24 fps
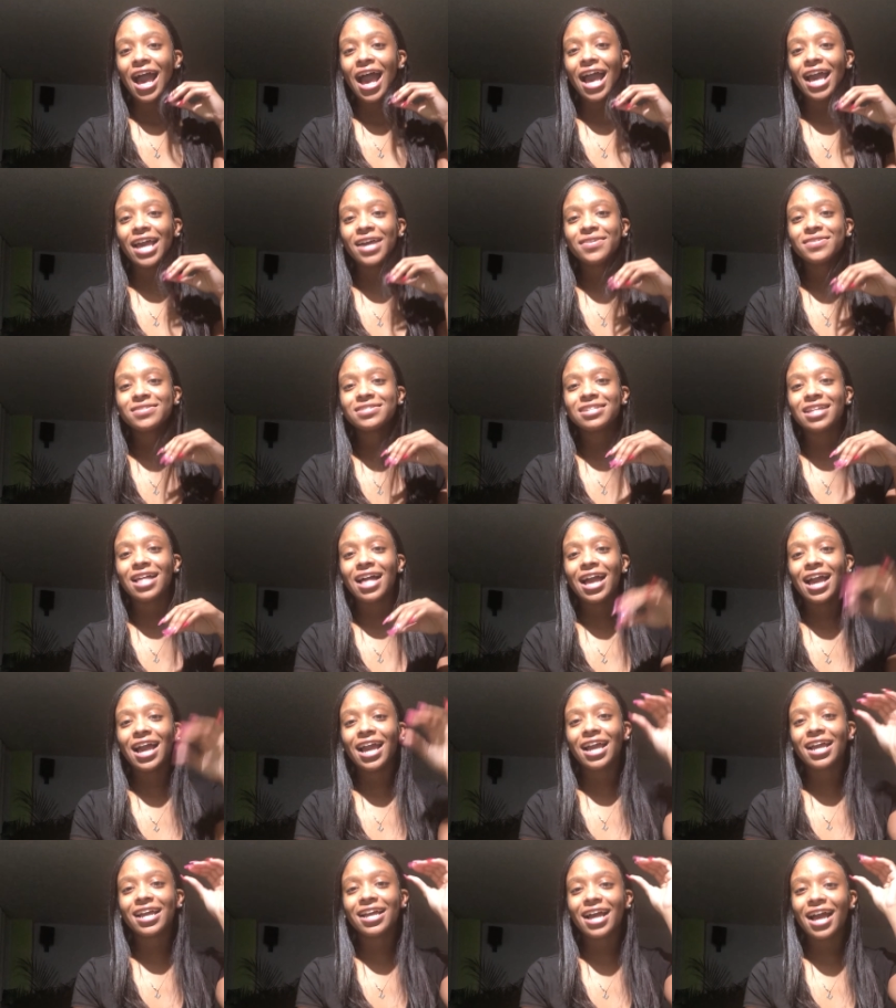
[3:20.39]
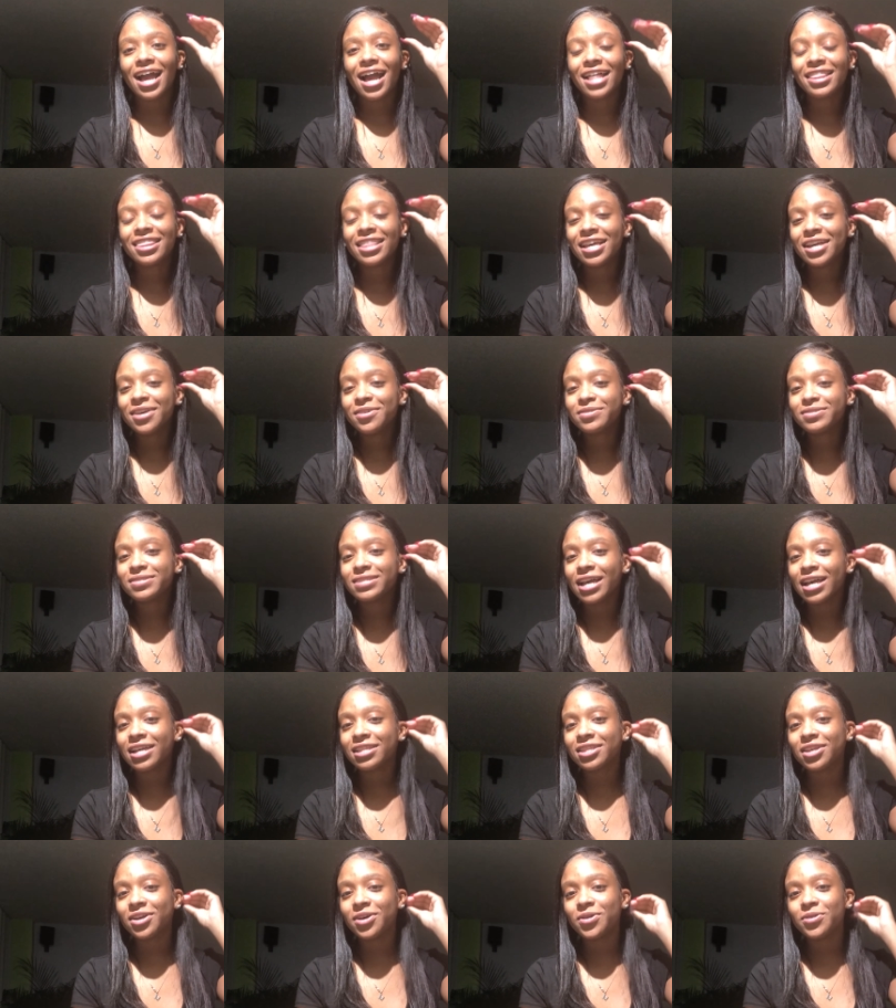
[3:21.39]
It was like, I think it was
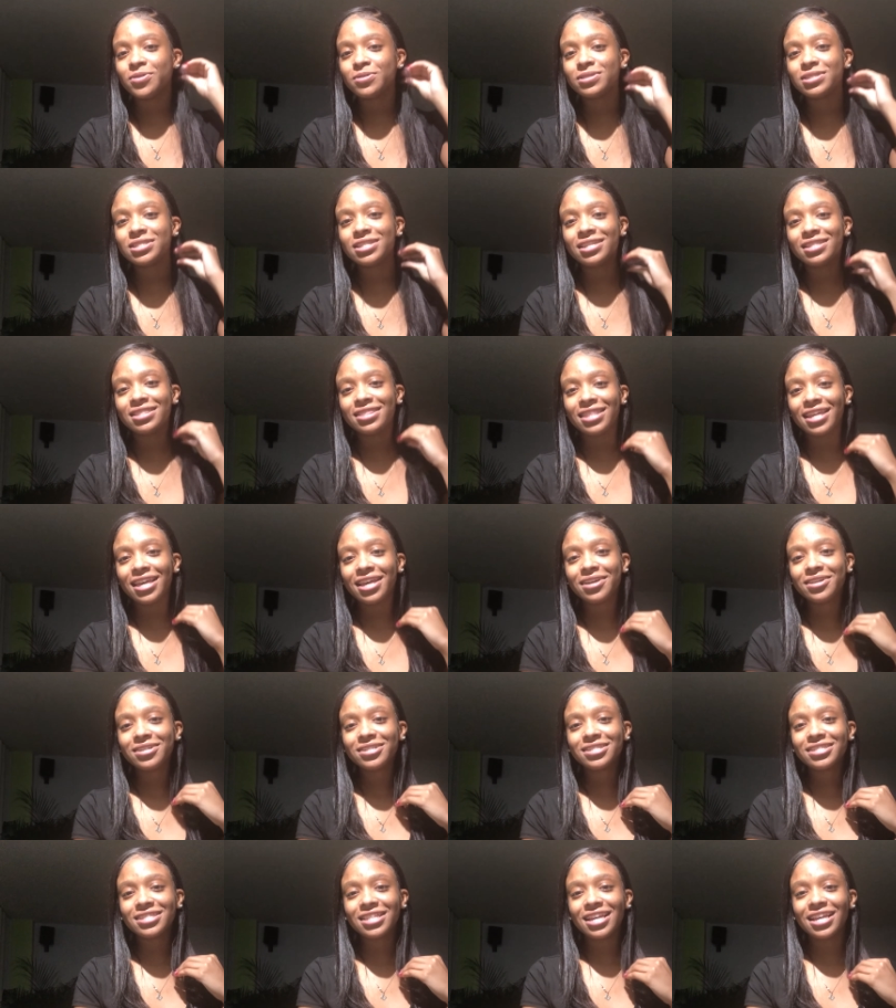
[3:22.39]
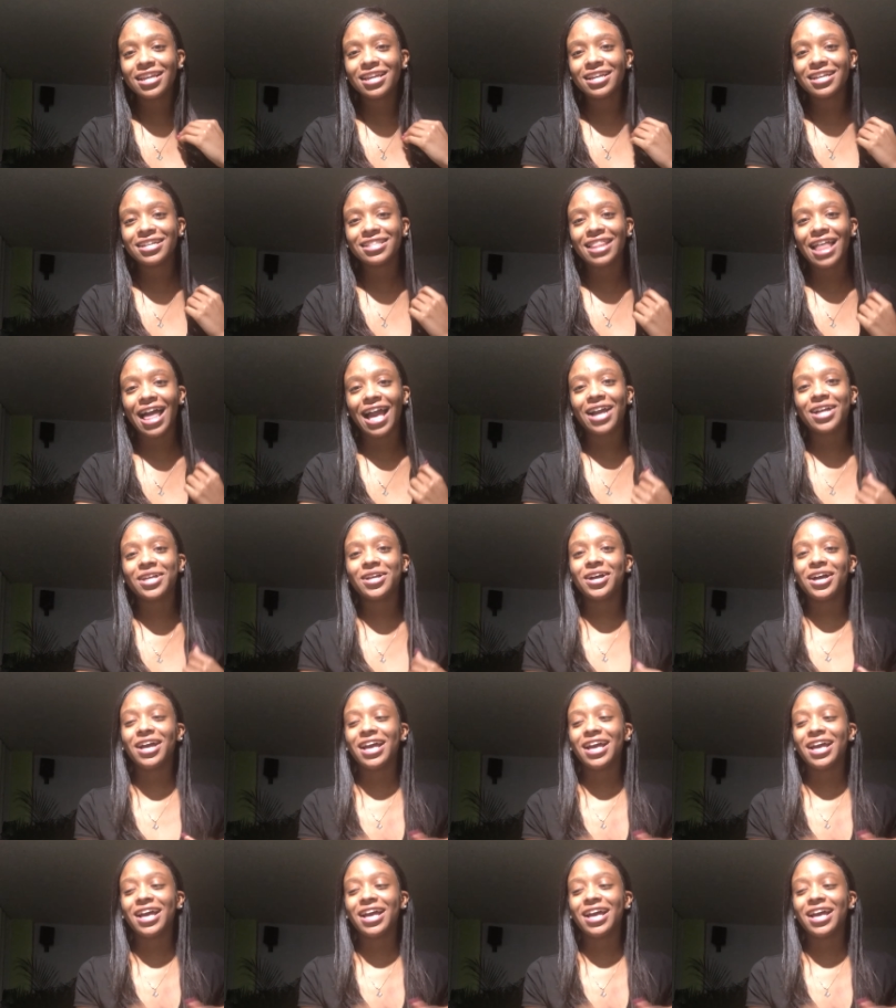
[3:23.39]
like the Ushi Thick thing, like